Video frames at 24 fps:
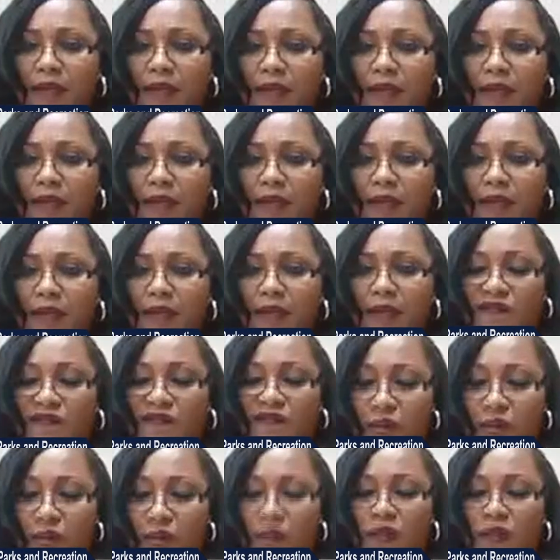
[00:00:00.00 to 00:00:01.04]
the
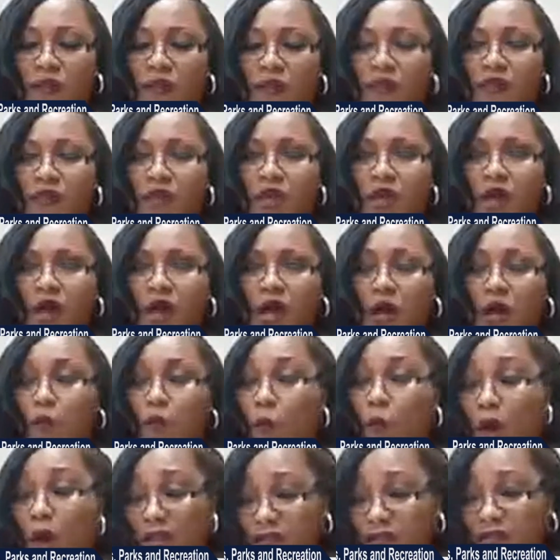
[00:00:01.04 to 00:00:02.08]
safety protocols
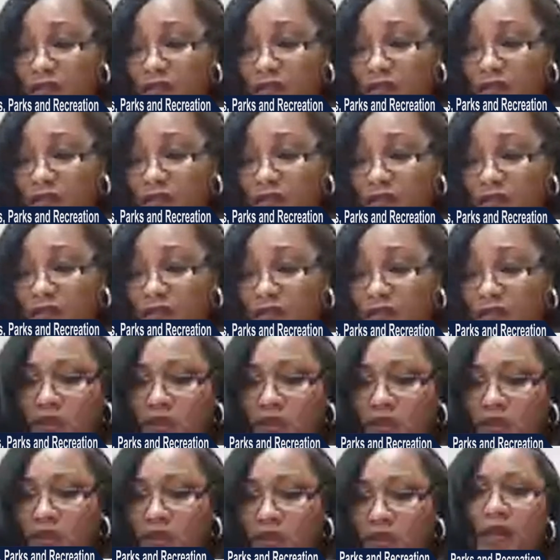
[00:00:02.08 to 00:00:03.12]
once
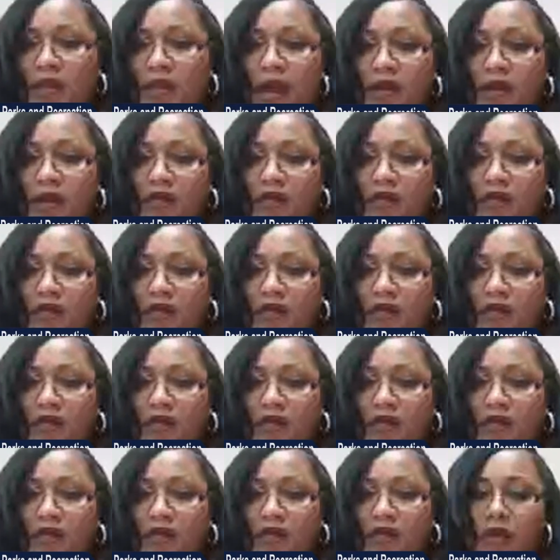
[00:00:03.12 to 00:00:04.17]
out and about. And
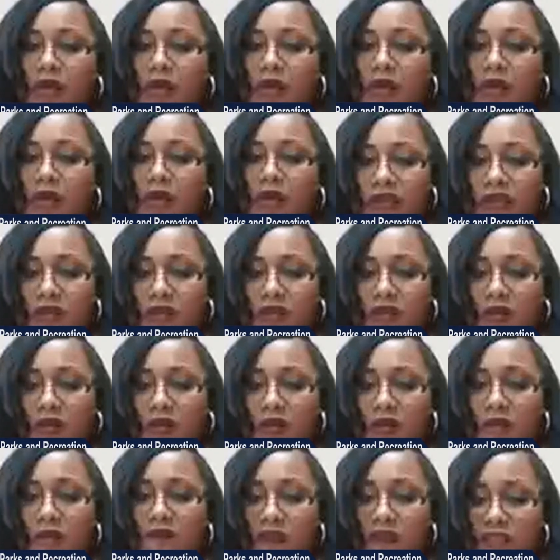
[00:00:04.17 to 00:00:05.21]
of course, our
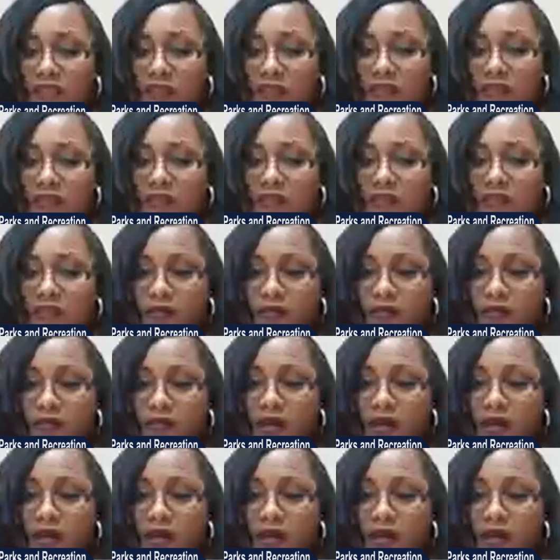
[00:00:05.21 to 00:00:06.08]
office, this